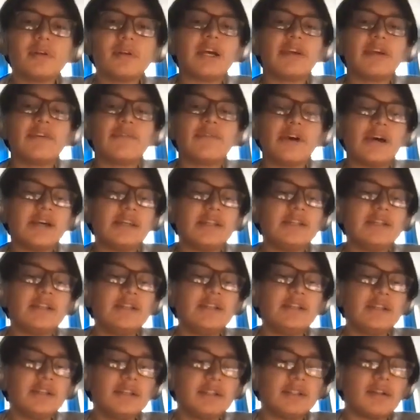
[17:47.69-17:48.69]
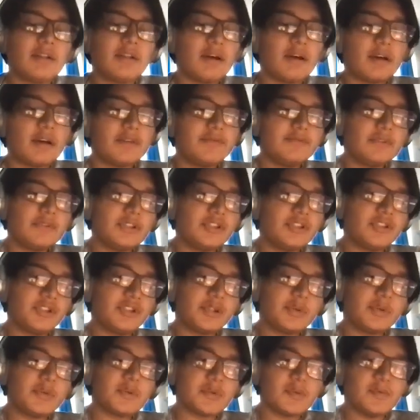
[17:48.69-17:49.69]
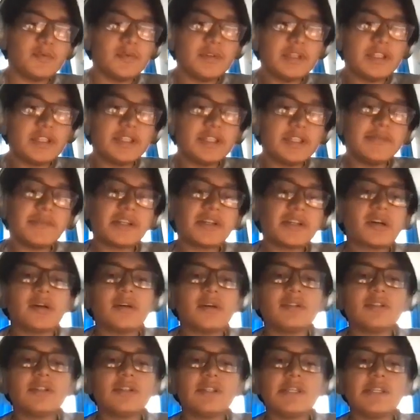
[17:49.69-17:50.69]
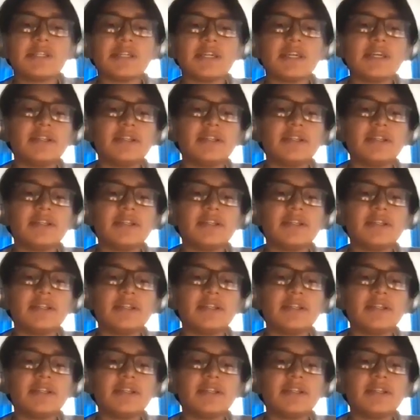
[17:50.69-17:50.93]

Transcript: I have had a lot of internships within my college,